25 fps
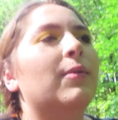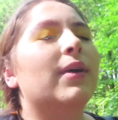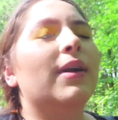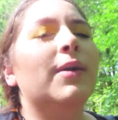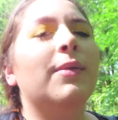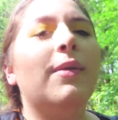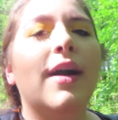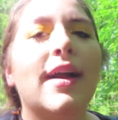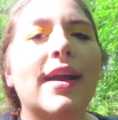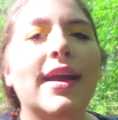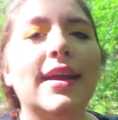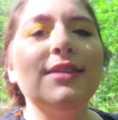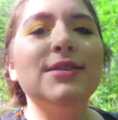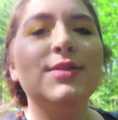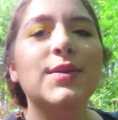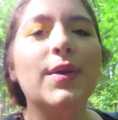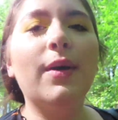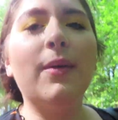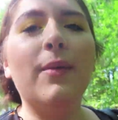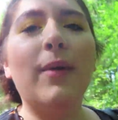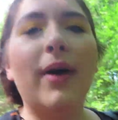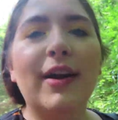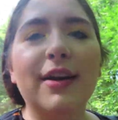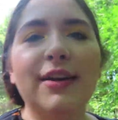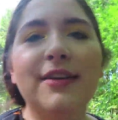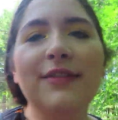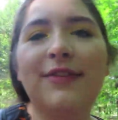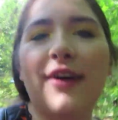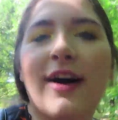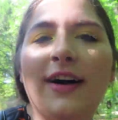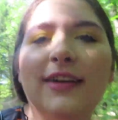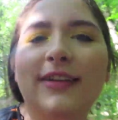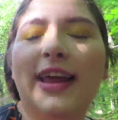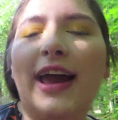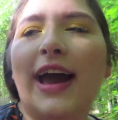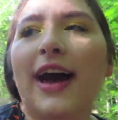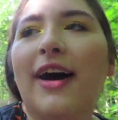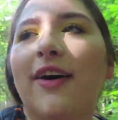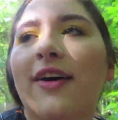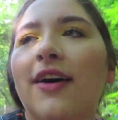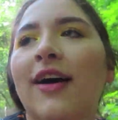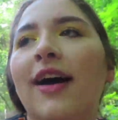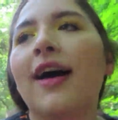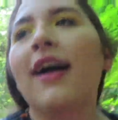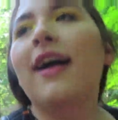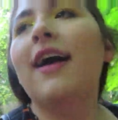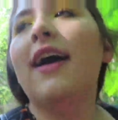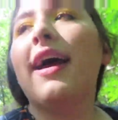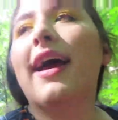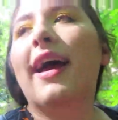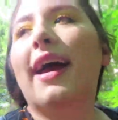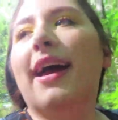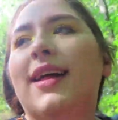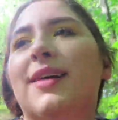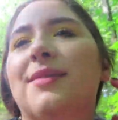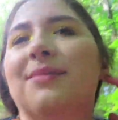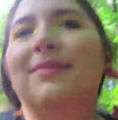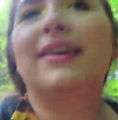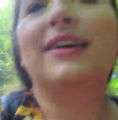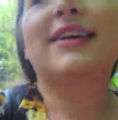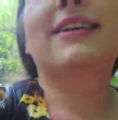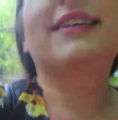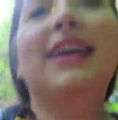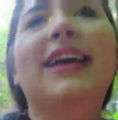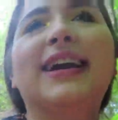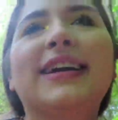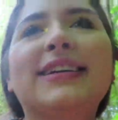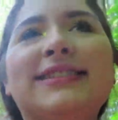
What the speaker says: We're walking to a waterfall now. And I'm very